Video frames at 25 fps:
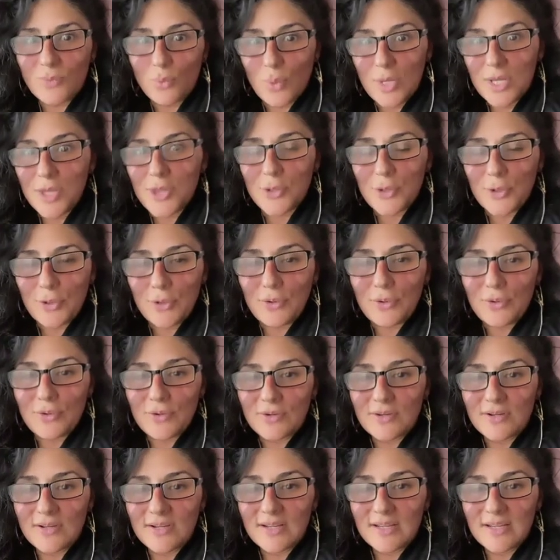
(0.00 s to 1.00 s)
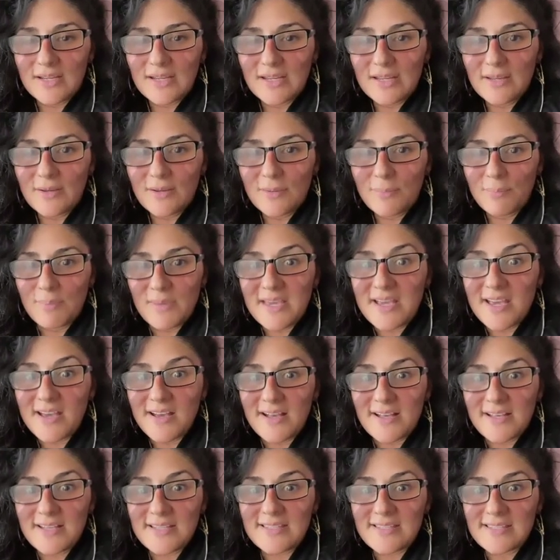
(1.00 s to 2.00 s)
with her,
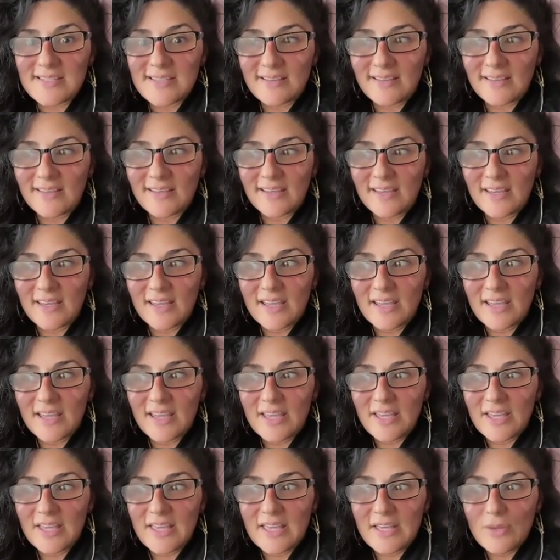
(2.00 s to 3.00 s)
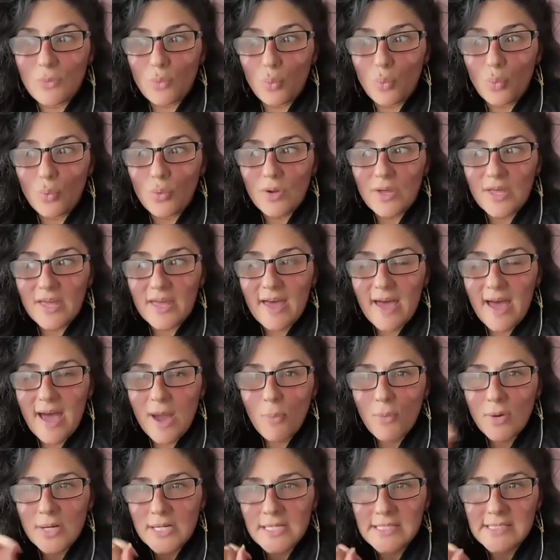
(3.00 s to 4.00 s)
because I
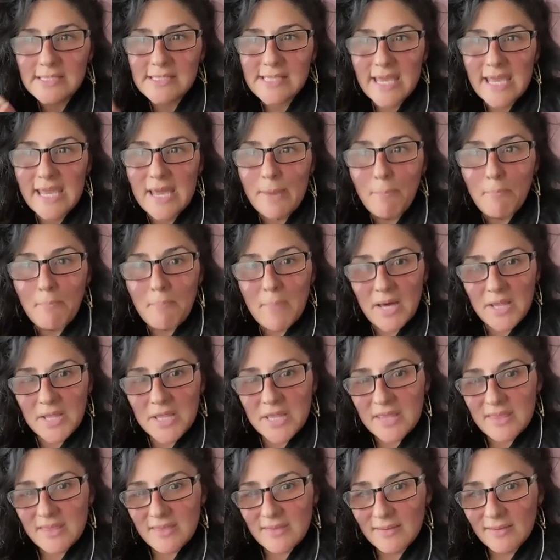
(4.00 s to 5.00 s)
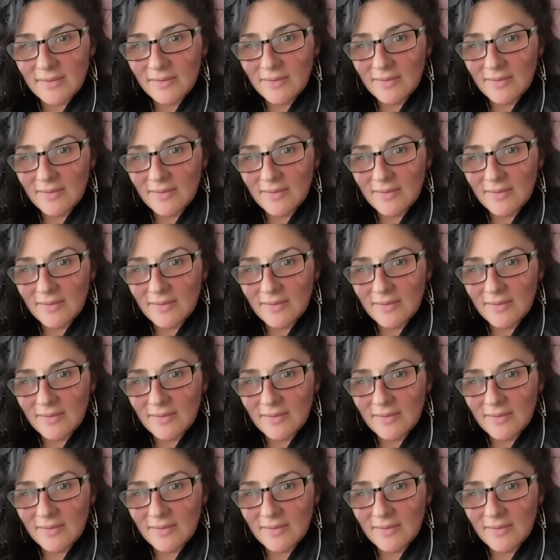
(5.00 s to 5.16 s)
want to say a month